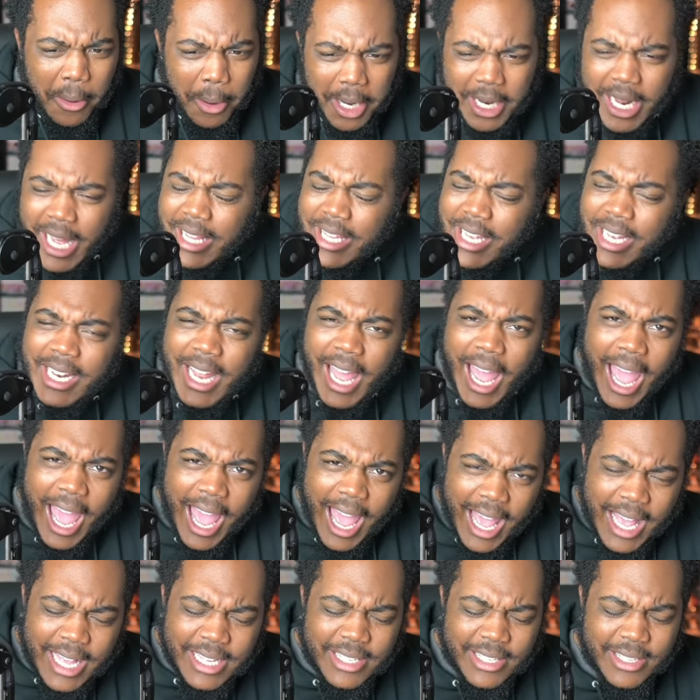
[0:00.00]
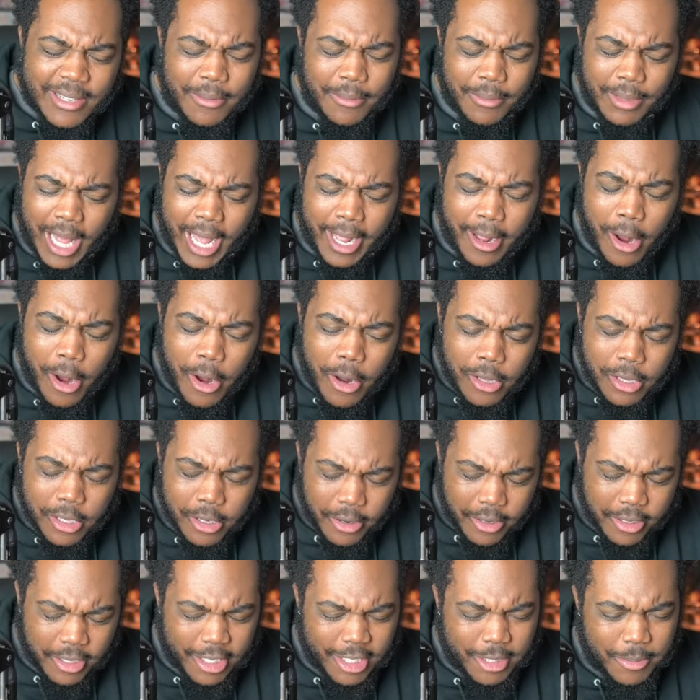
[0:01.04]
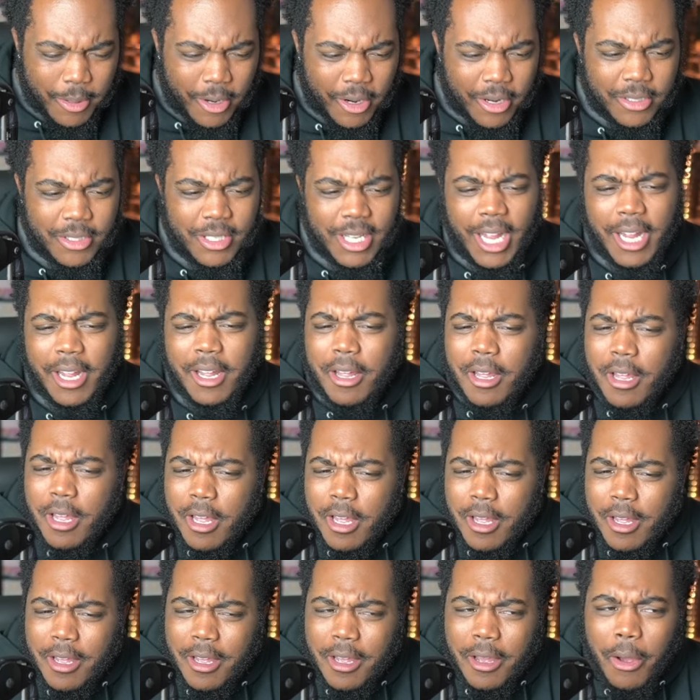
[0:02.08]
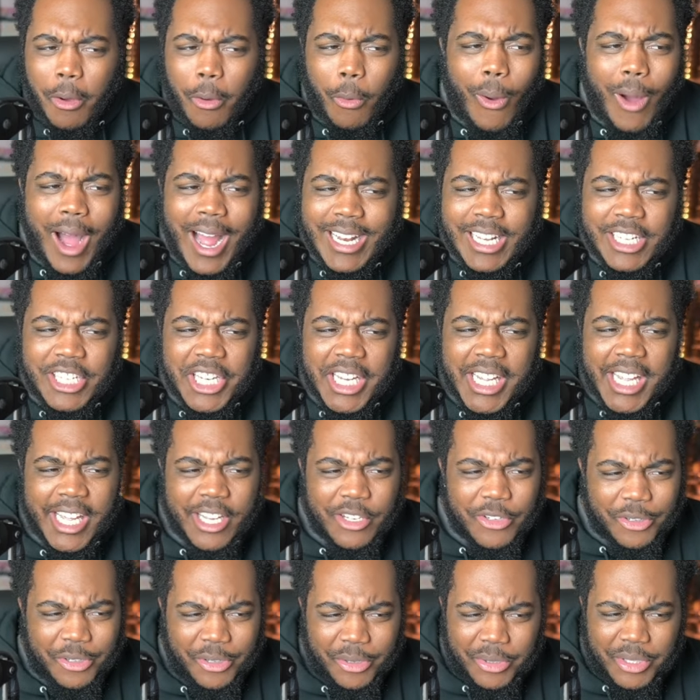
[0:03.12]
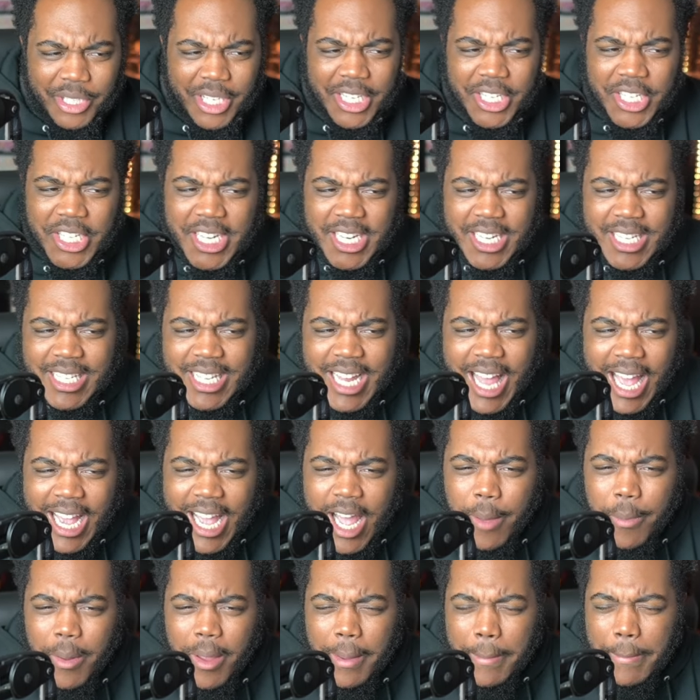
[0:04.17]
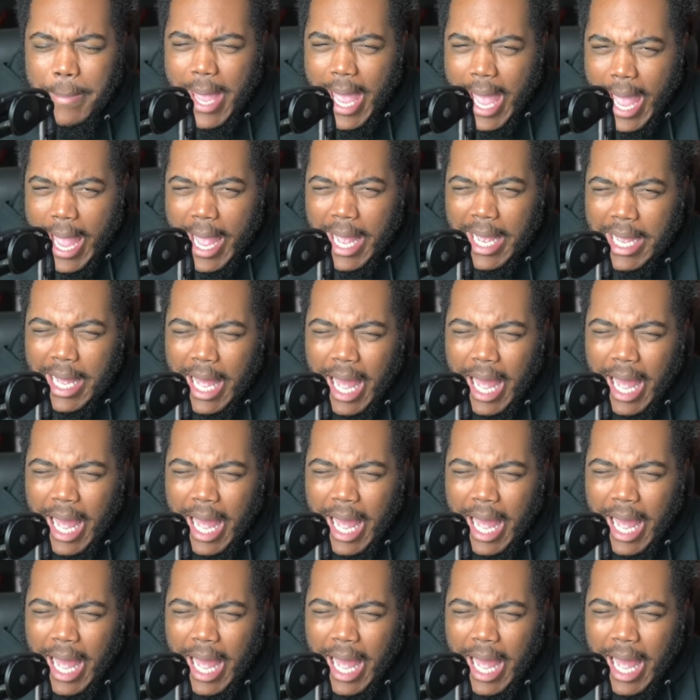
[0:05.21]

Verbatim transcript: And I did ask, like, earlier in these parts, like, why did she get introduced and she's not coming back?